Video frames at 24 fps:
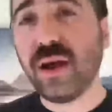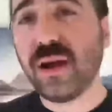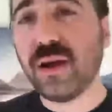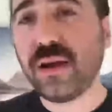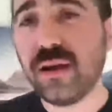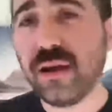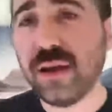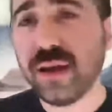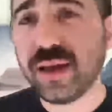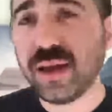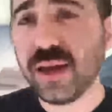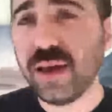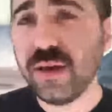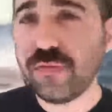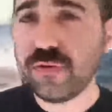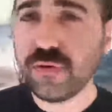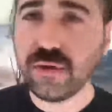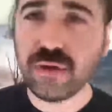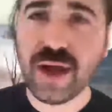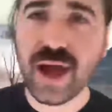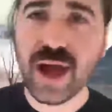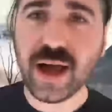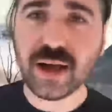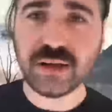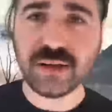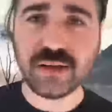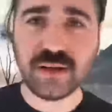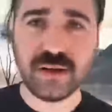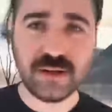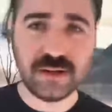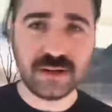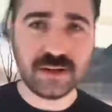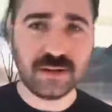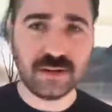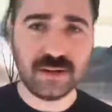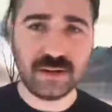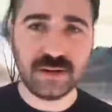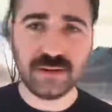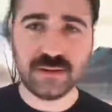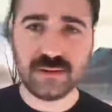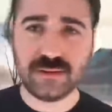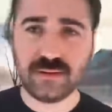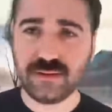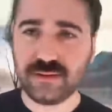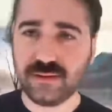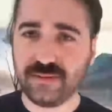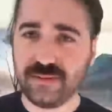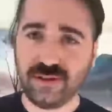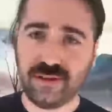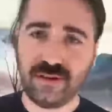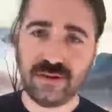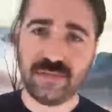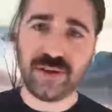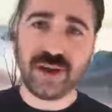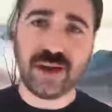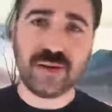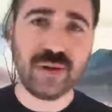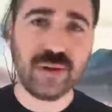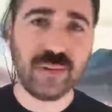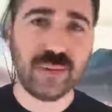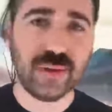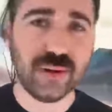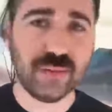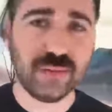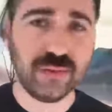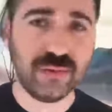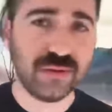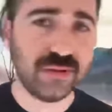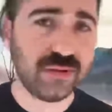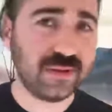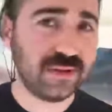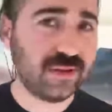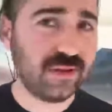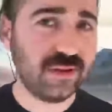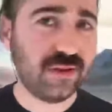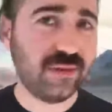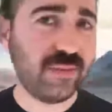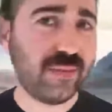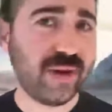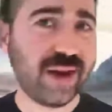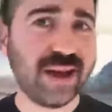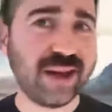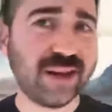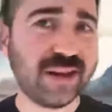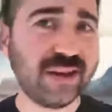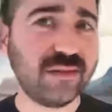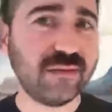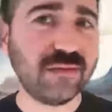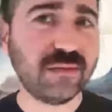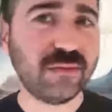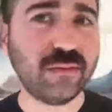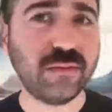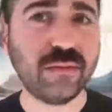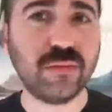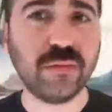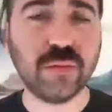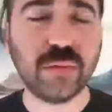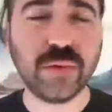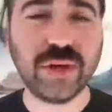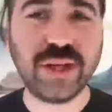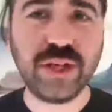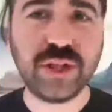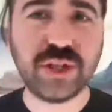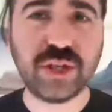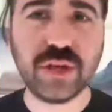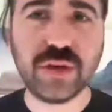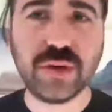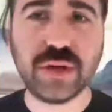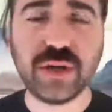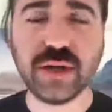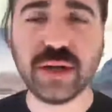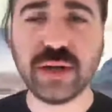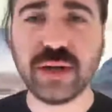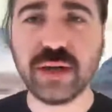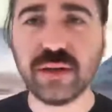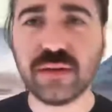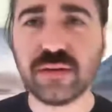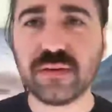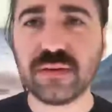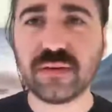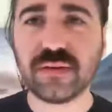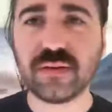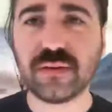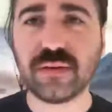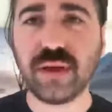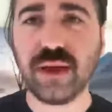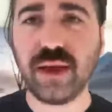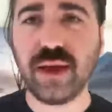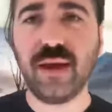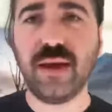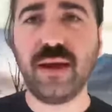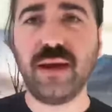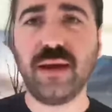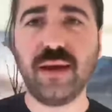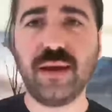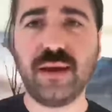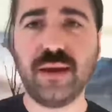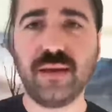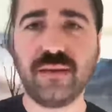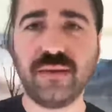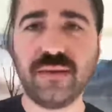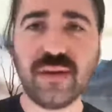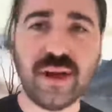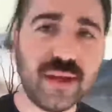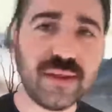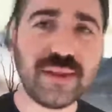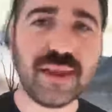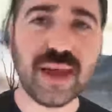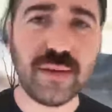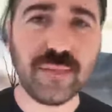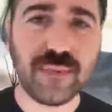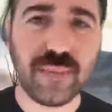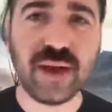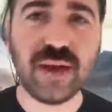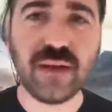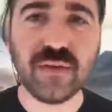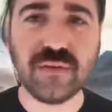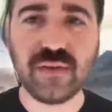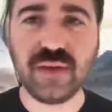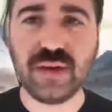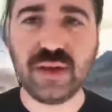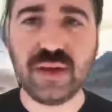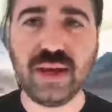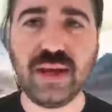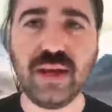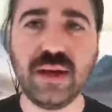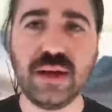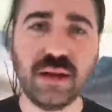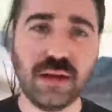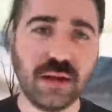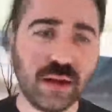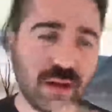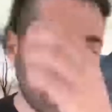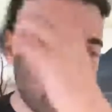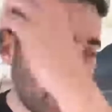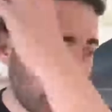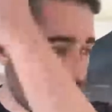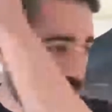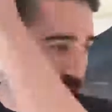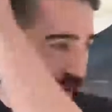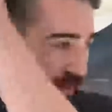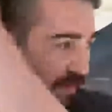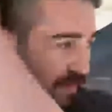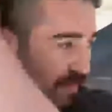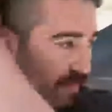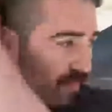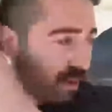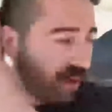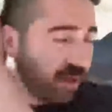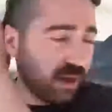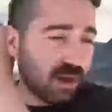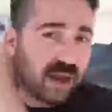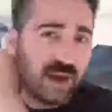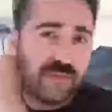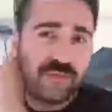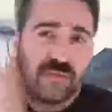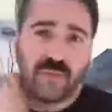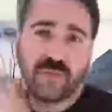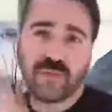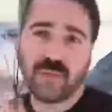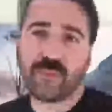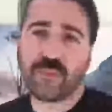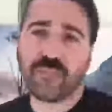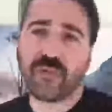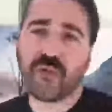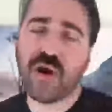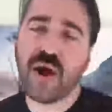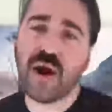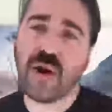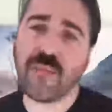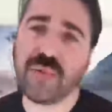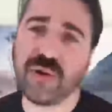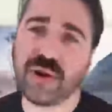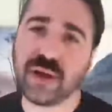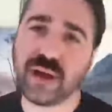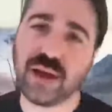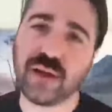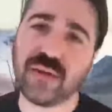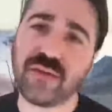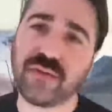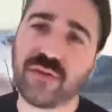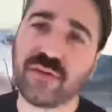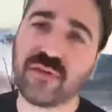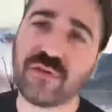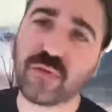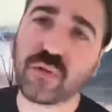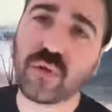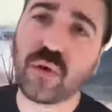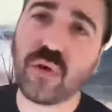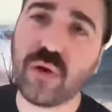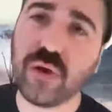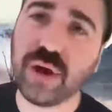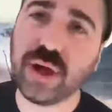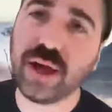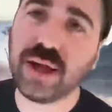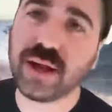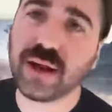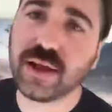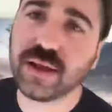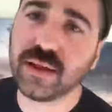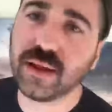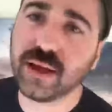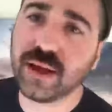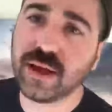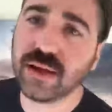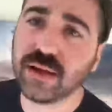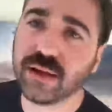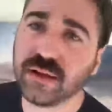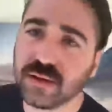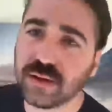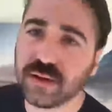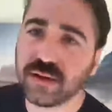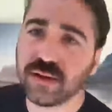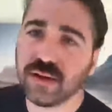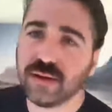Like if your actors are and your family members, go back and reshoot it. It's not that big of a deal. If you have a prop and it gets destroyed, and then